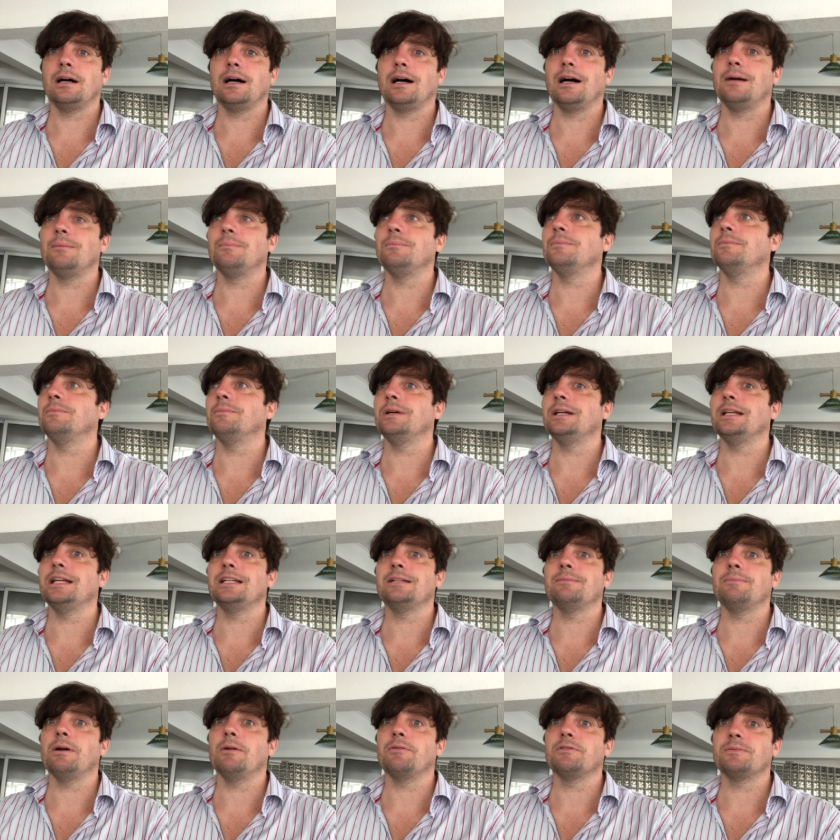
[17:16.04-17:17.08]
Um, we
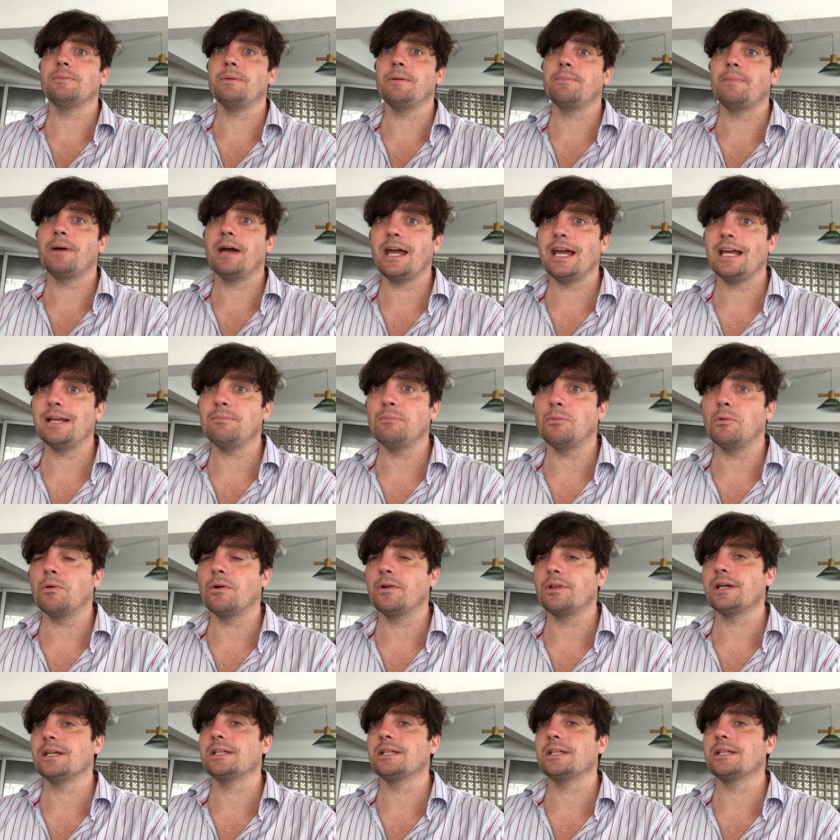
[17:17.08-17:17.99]
need to be always be paid more.